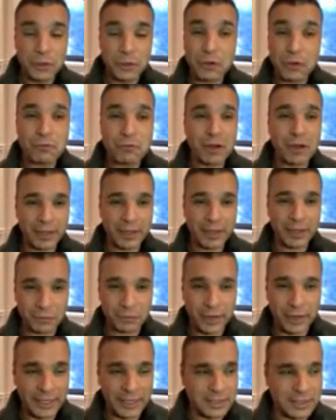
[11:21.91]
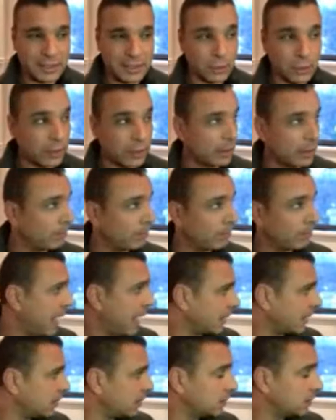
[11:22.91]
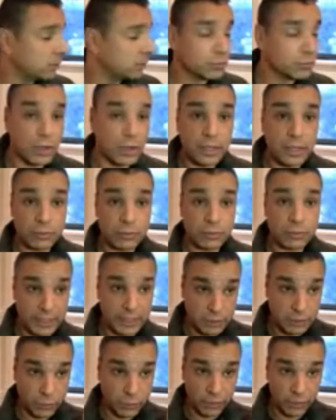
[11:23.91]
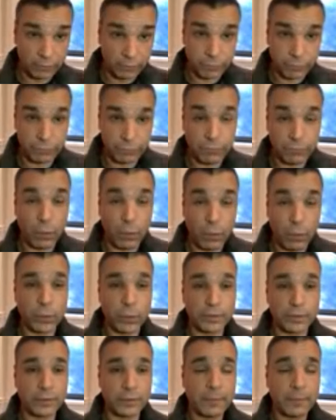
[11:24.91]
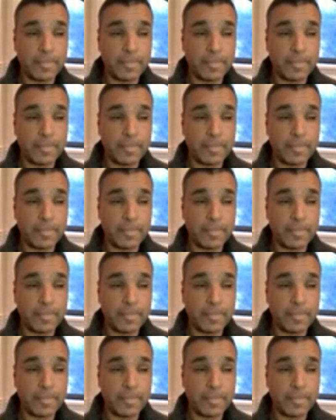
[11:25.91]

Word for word: you're not running a race looking back. You're running a race looking forward.